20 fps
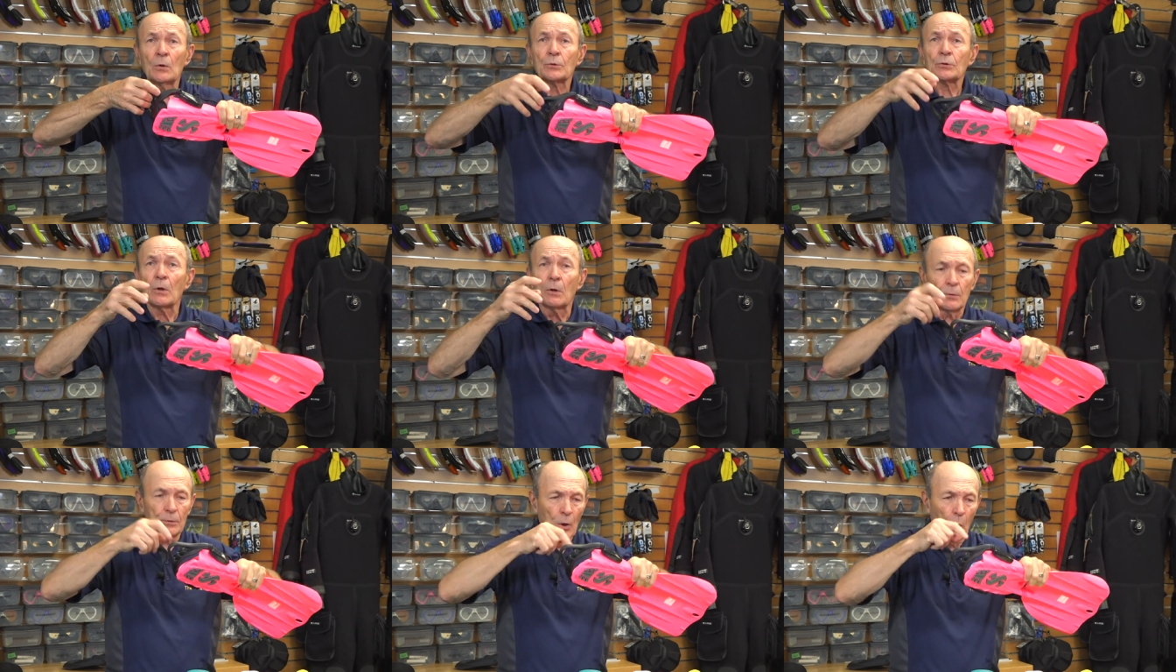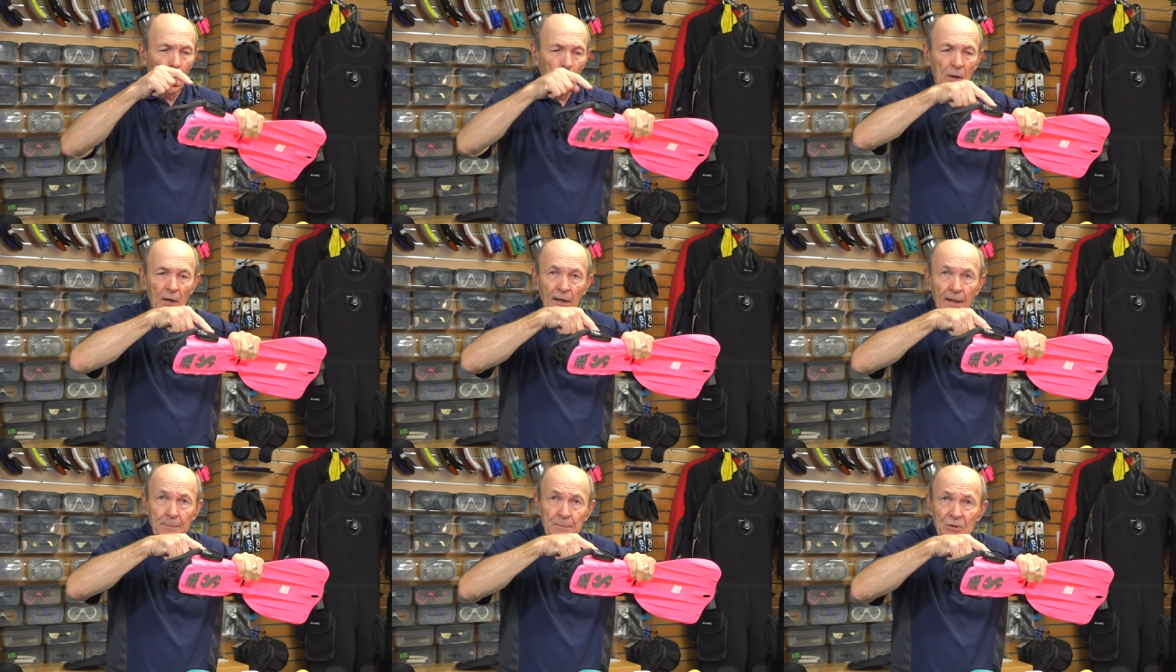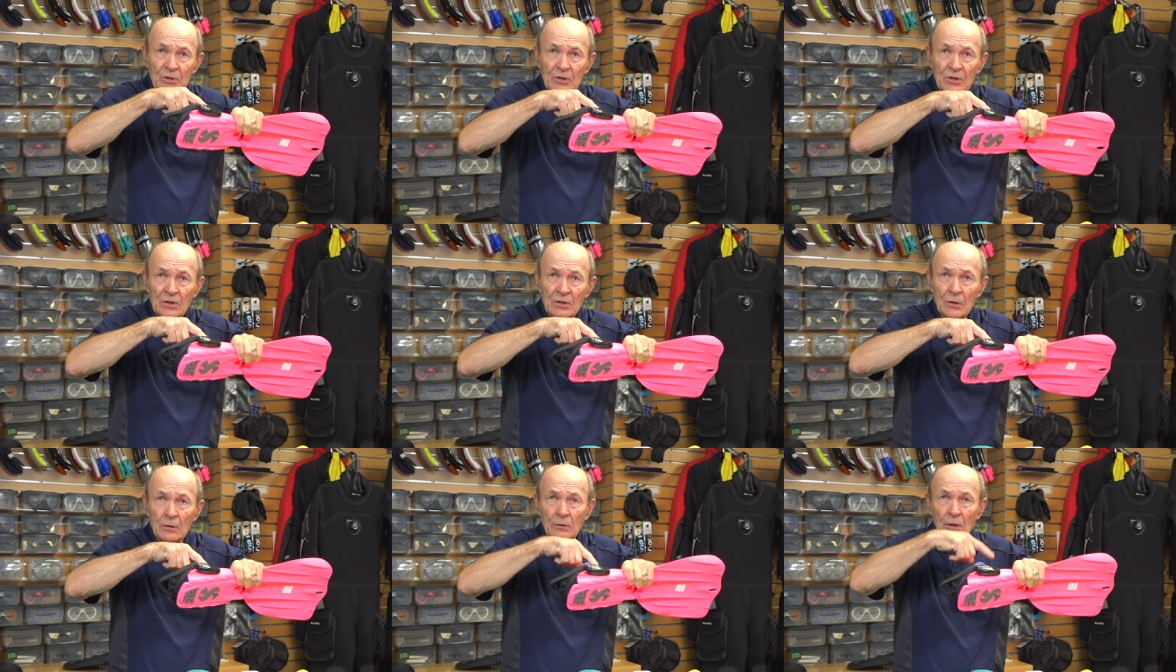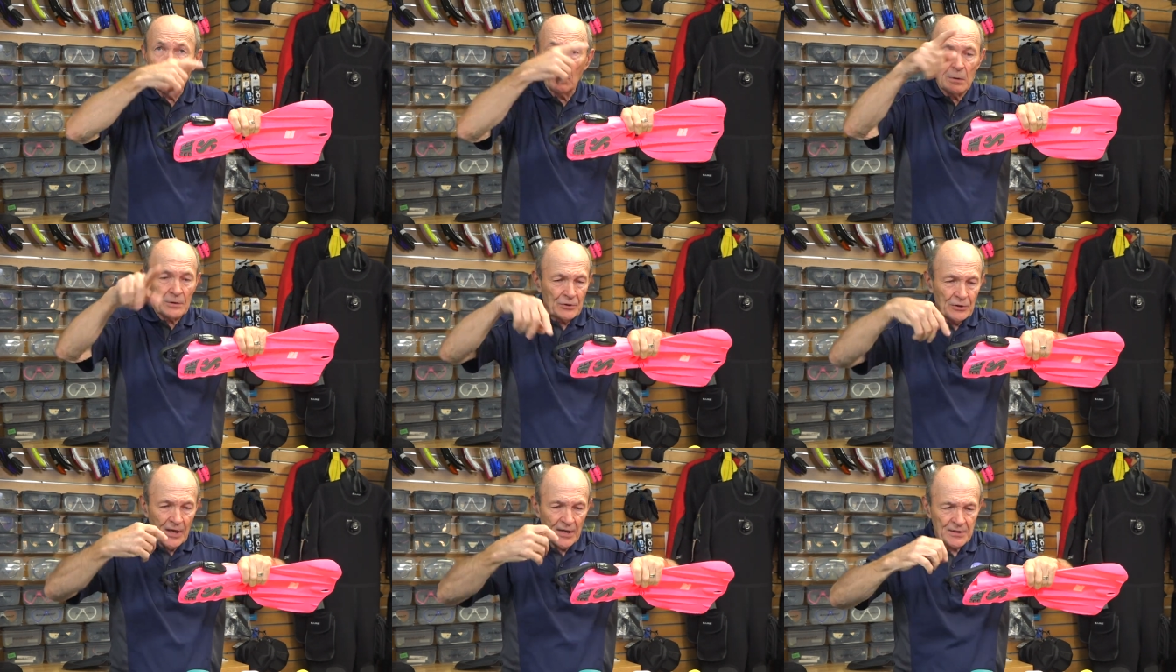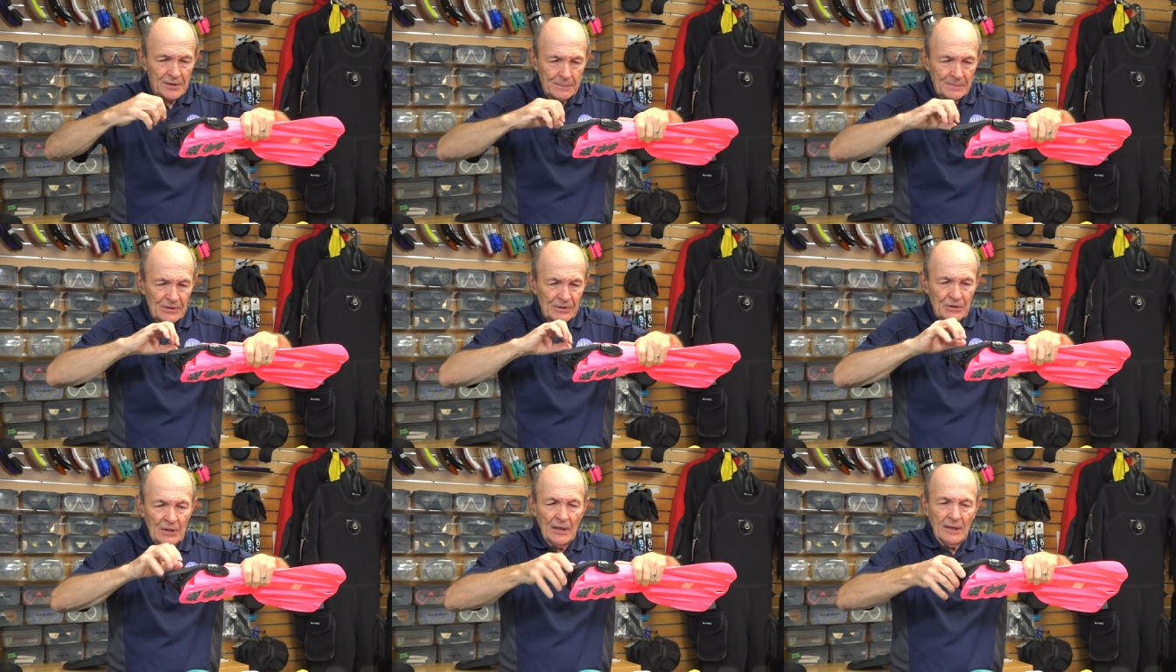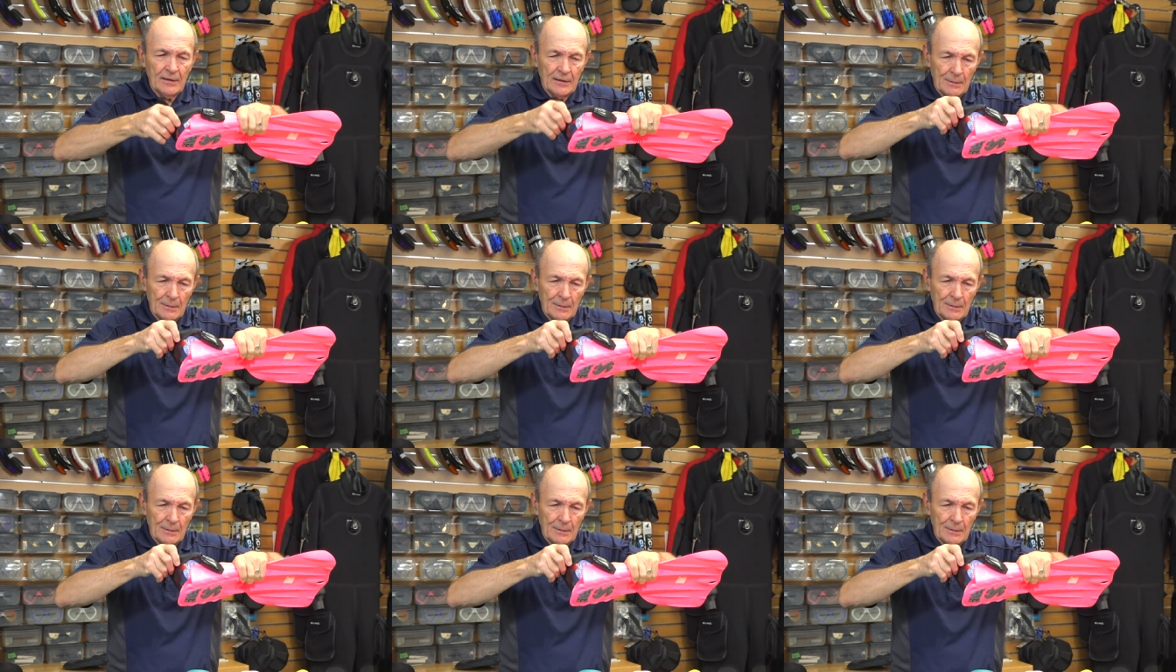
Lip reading: So no clips, no adjustments.